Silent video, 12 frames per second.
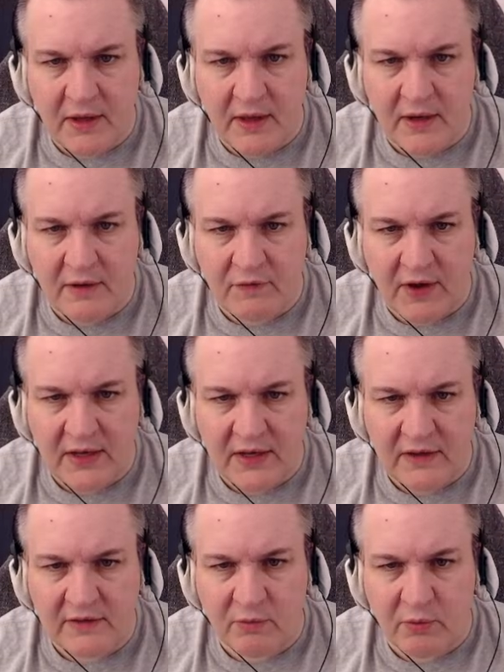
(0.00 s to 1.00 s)
and if I
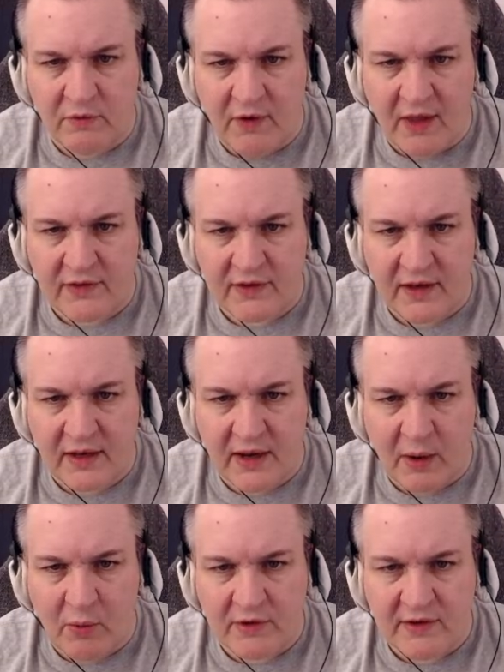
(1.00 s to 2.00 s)
need to revise it and I
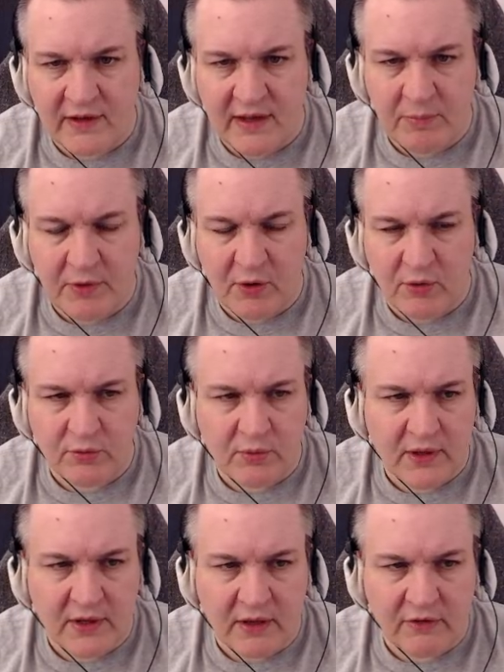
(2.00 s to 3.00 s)
want to keep the old
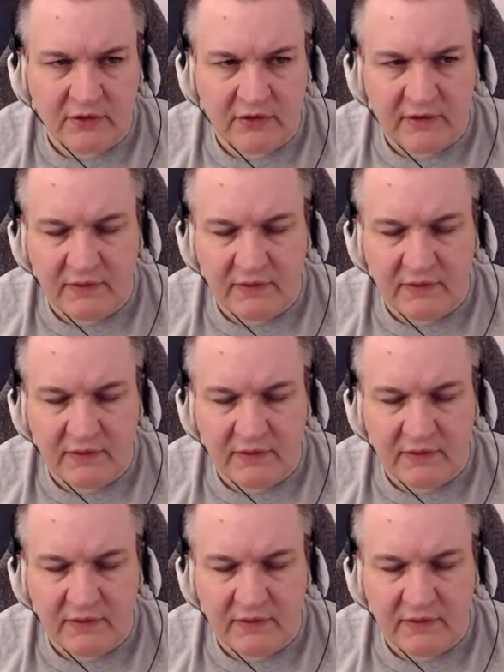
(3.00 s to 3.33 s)
one, I'll just